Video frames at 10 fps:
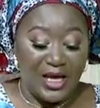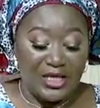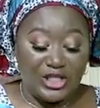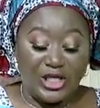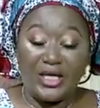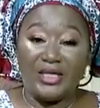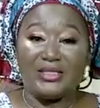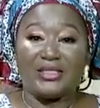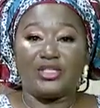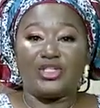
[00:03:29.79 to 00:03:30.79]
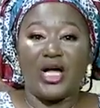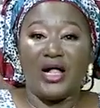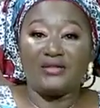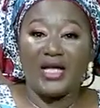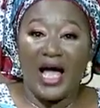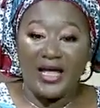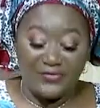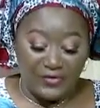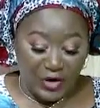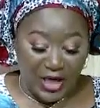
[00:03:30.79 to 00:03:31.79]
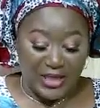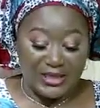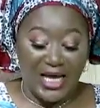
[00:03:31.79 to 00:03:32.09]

She is a child advocate